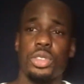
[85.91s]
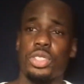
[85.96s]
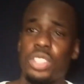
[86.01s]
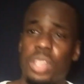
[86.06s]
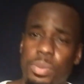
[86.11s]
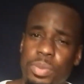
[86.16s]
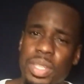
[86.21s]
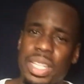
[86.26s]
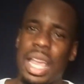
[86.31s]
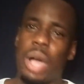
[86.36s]

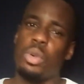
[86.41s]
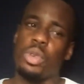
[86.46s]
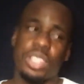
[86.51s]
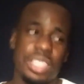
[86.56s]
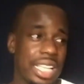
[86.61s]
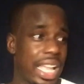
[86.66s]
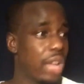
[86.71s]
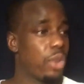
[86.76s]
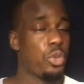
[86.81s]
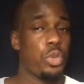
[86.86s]
something that was
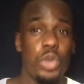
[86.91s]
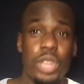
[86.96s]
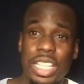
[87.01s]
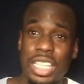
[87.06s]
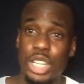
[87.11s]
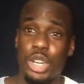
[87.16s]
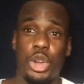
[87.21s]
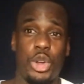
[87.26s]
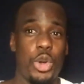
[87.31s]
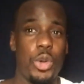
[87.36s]
like
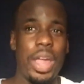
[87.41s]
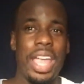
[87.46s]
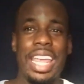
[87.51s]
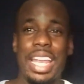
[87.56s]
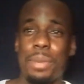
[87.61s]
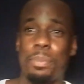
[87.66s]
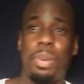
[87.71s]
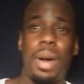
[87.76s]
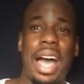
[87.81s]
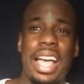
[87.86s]
really great
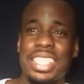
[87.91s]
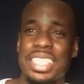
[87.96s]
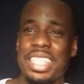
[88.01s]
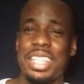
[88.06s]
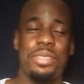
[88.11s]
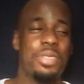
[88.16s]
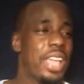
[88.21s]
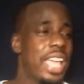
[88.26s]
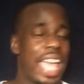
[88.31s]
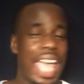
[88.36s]
and
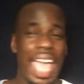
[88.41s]
positive